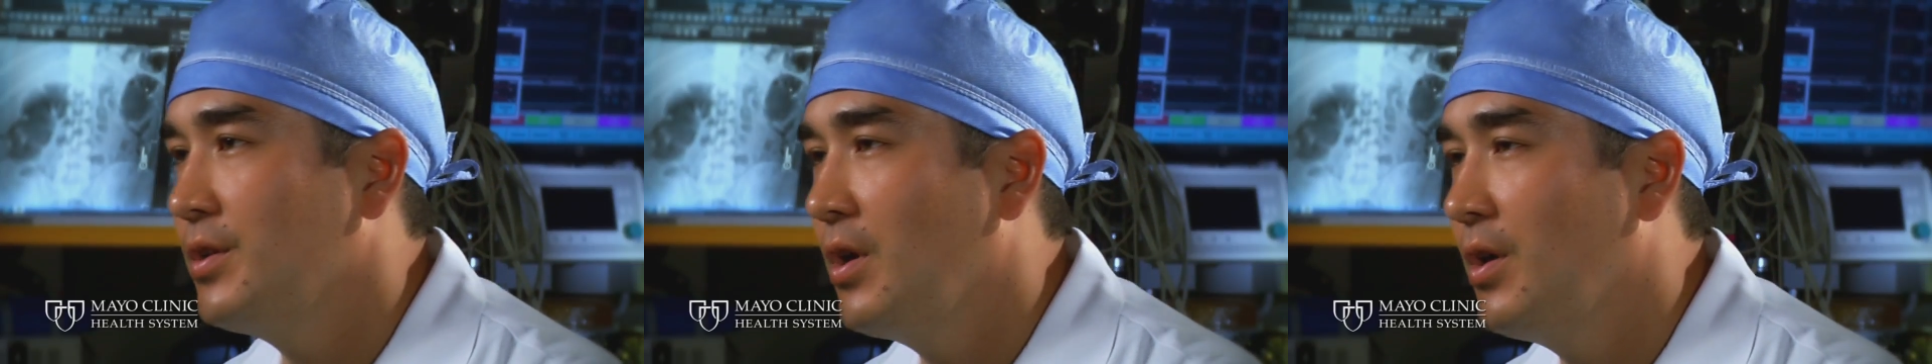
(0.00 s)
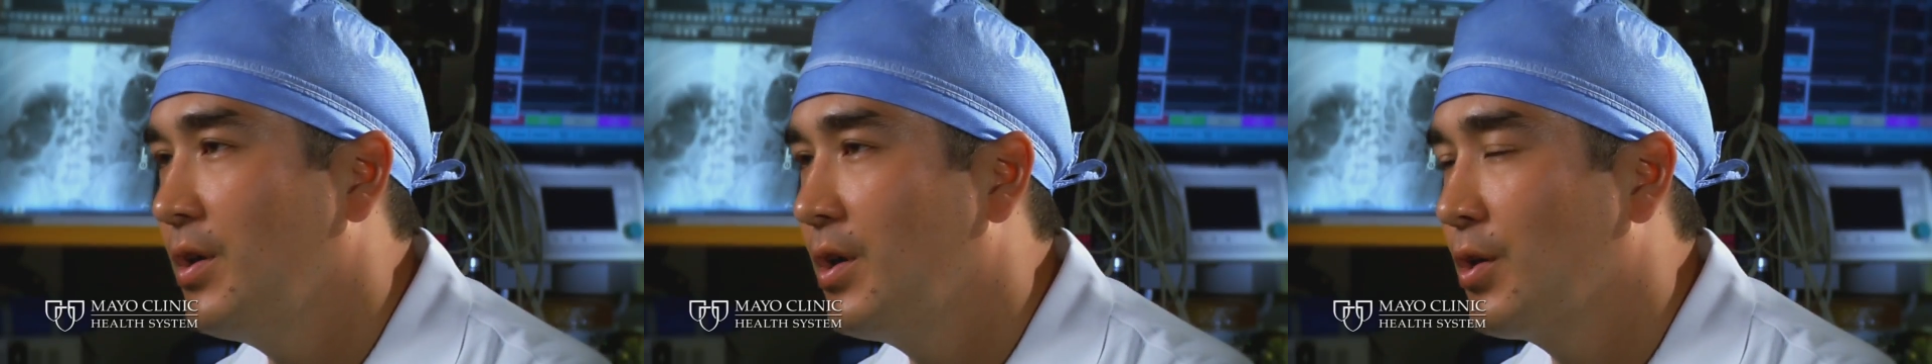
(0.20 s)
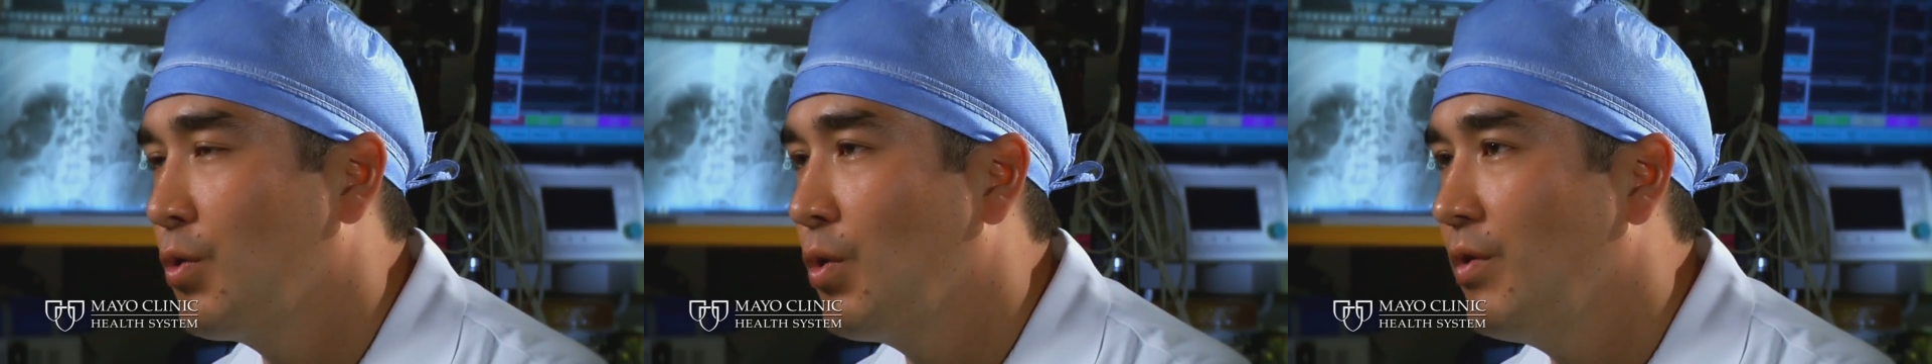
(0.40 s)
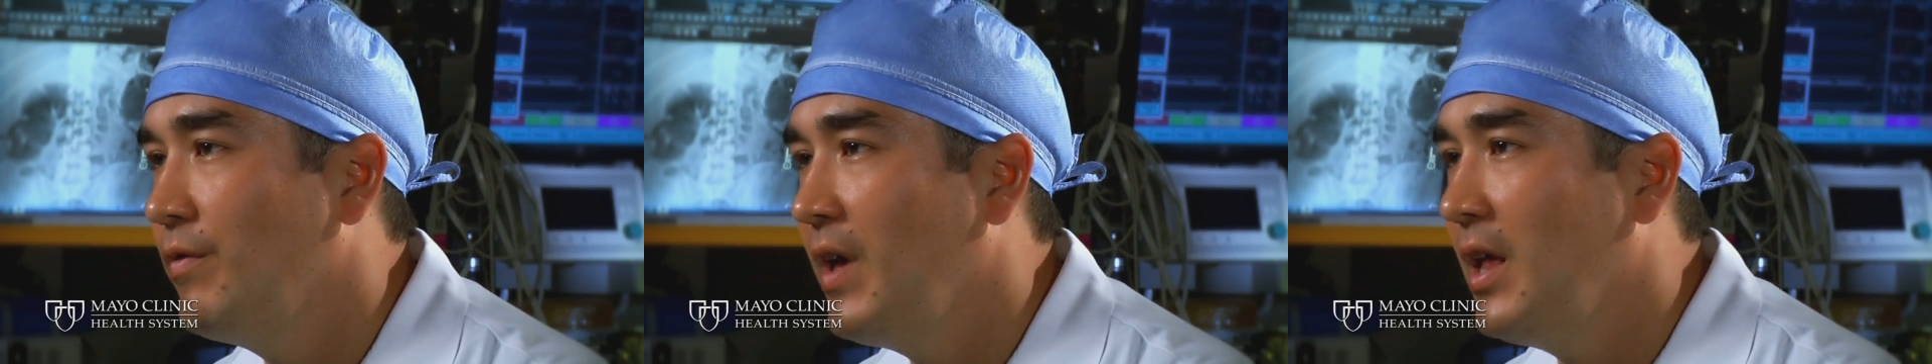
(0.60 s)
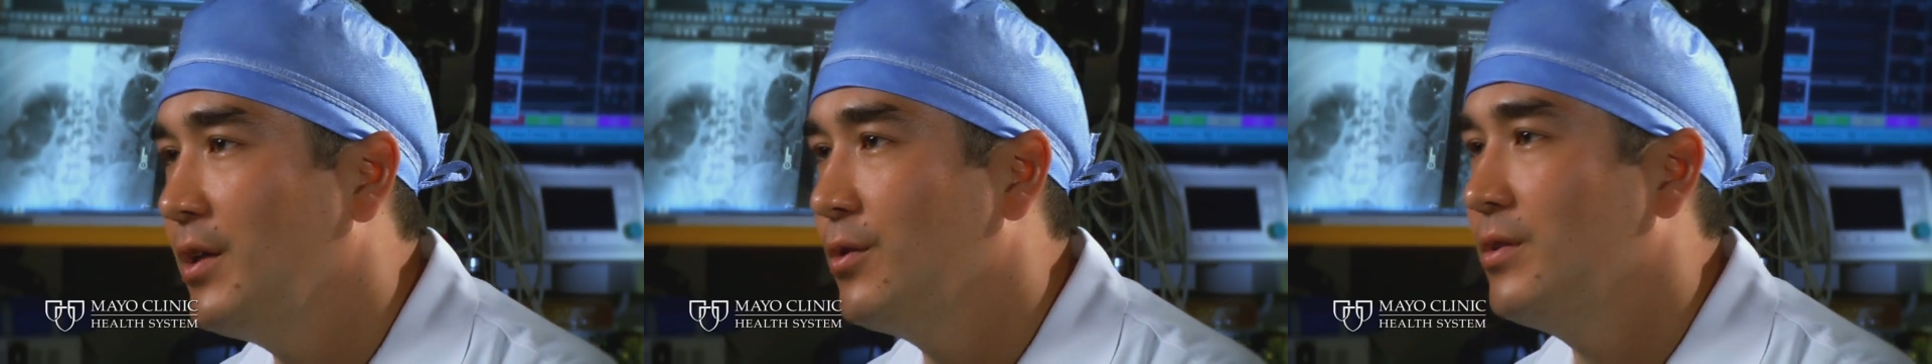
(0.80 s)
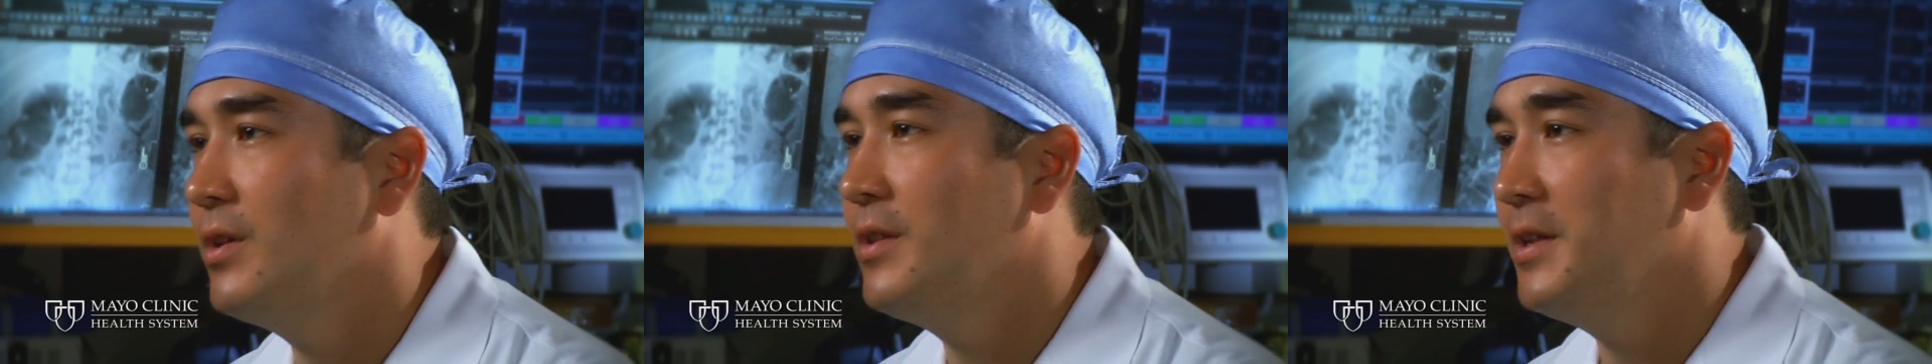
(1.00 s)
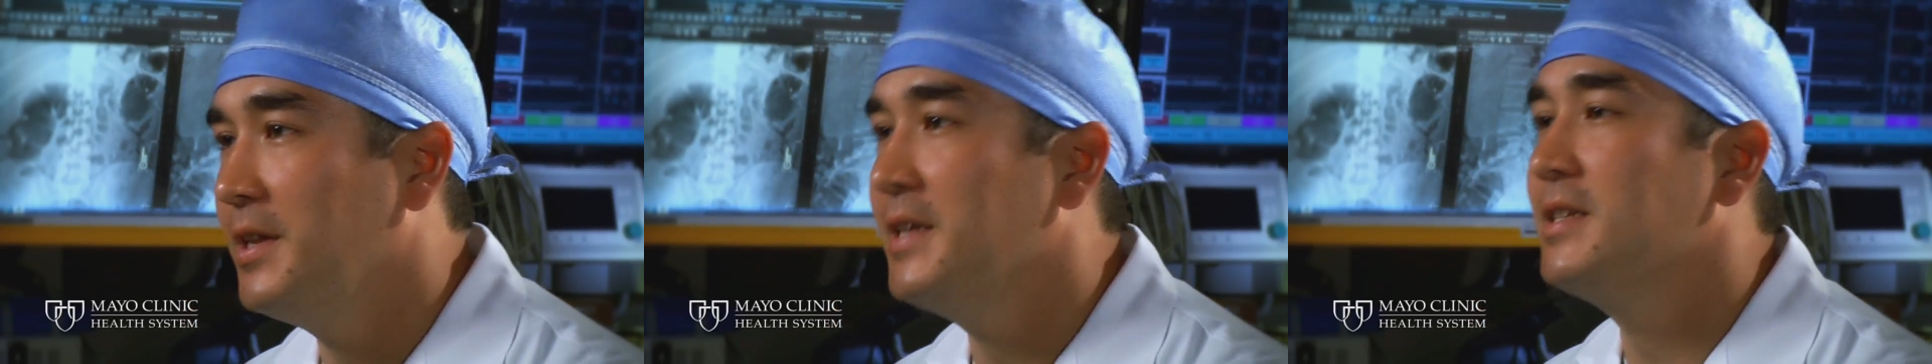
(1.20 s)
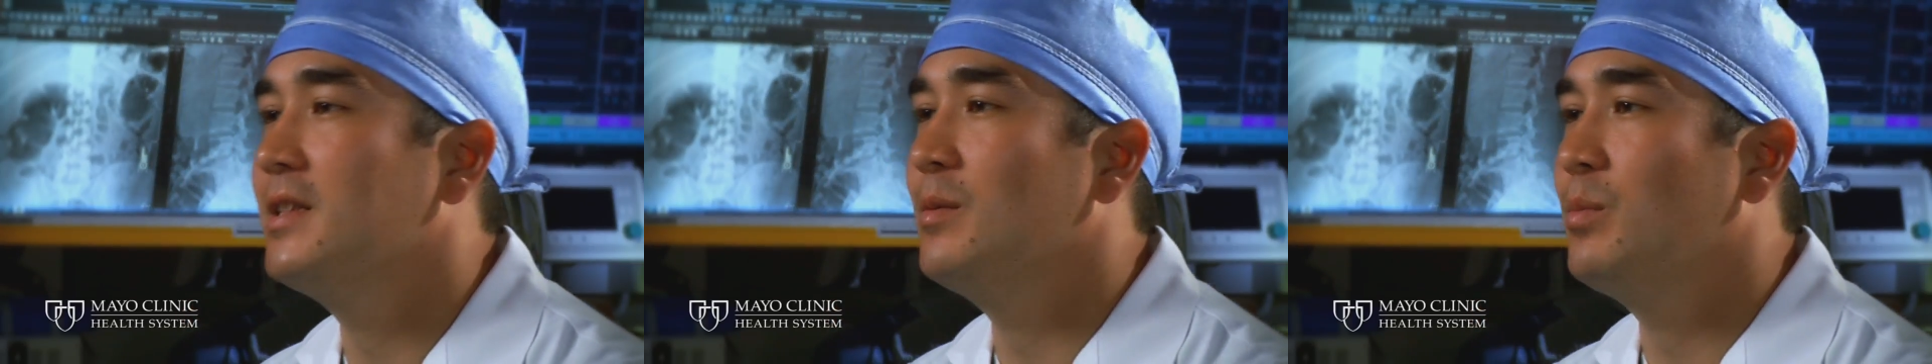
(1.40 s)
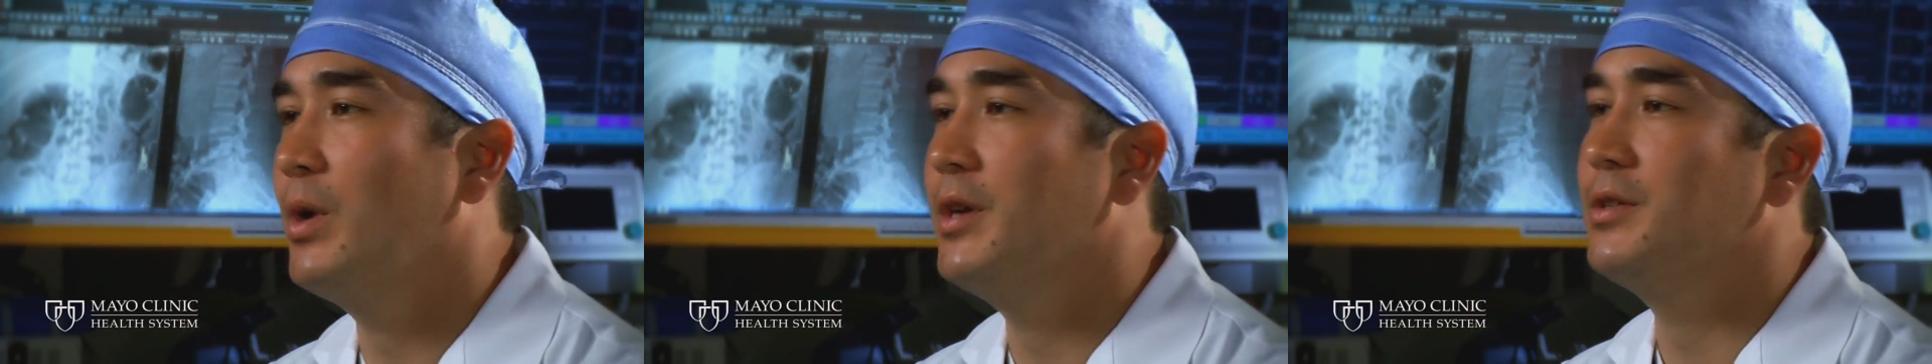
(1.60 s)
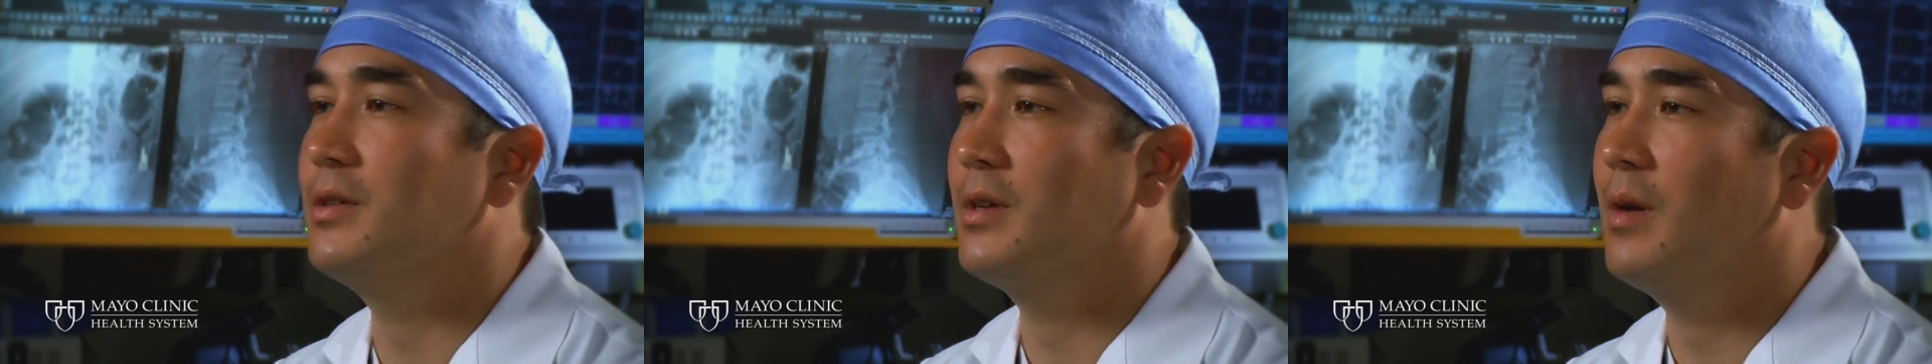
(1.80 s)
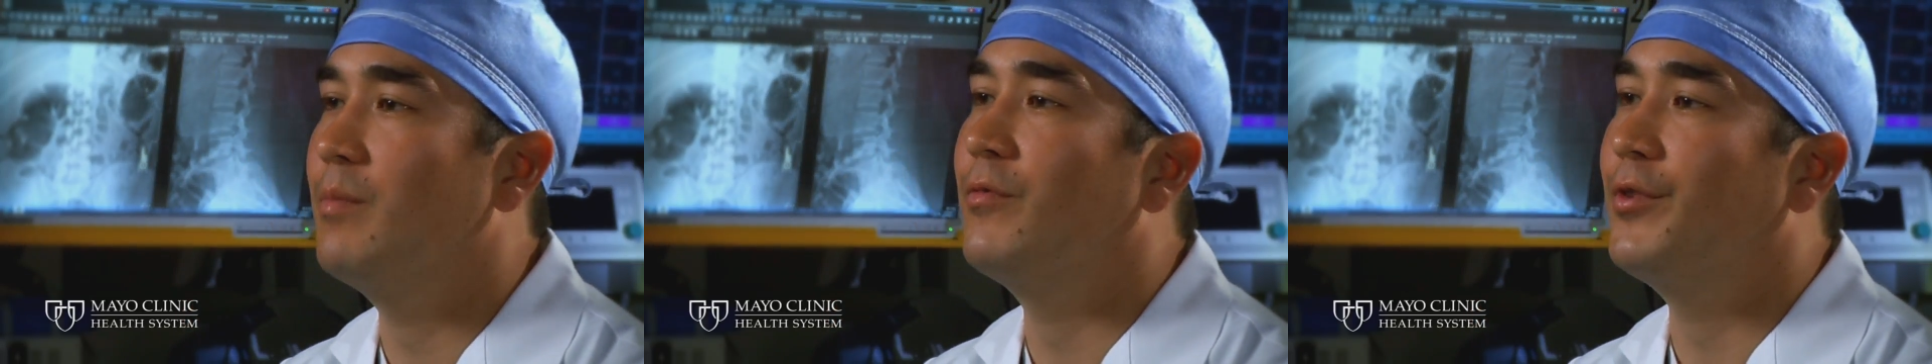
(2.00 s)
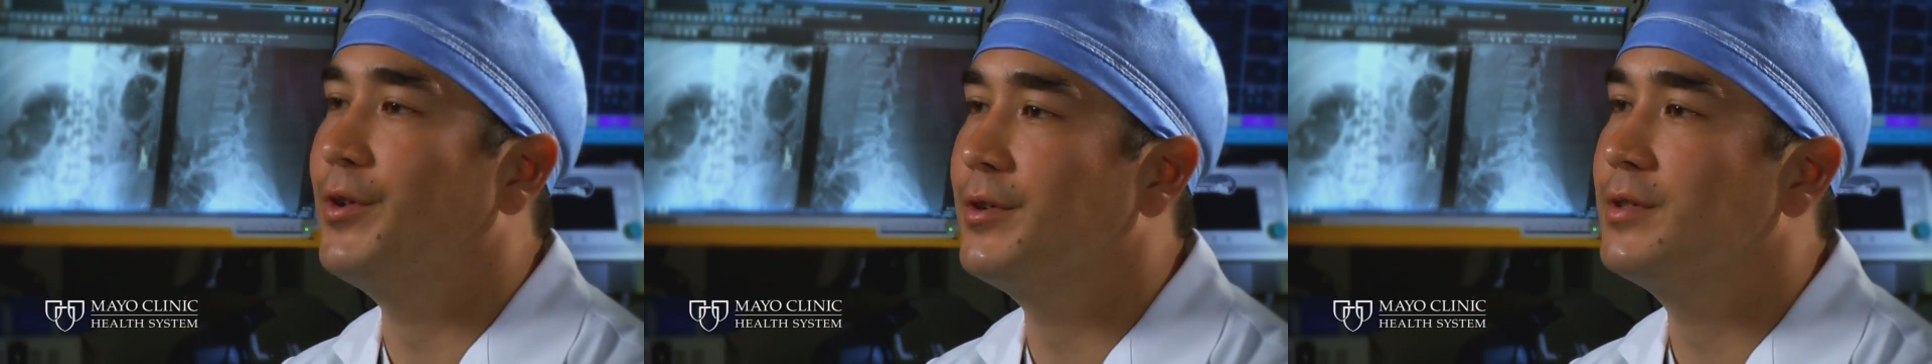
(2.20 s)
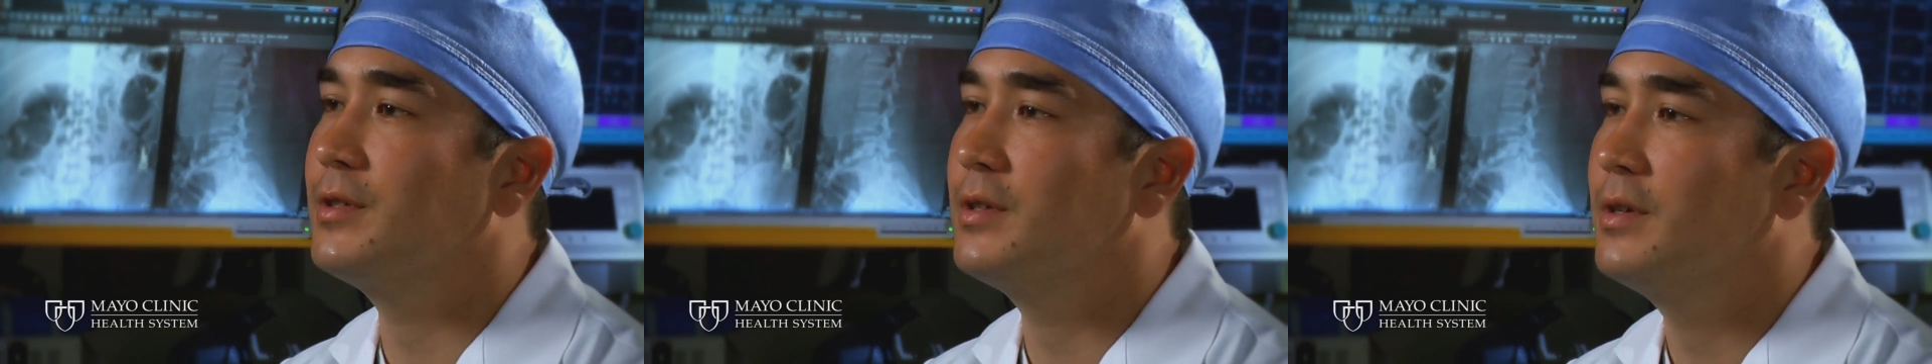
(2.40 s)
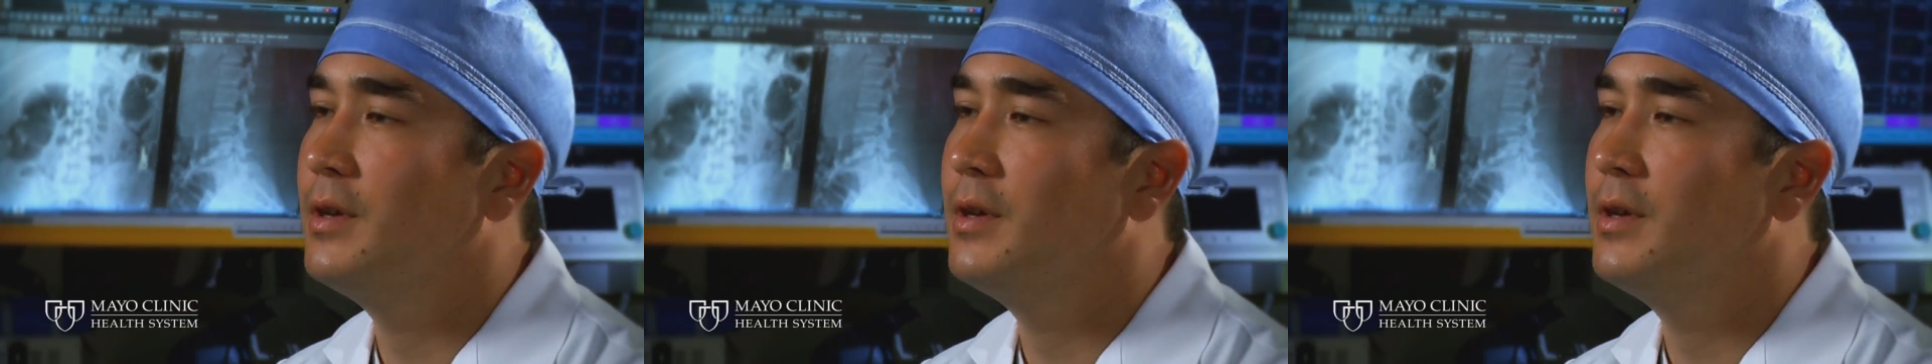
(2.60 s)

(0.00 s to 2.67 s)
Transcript: on our core value that the needs of the patient come first.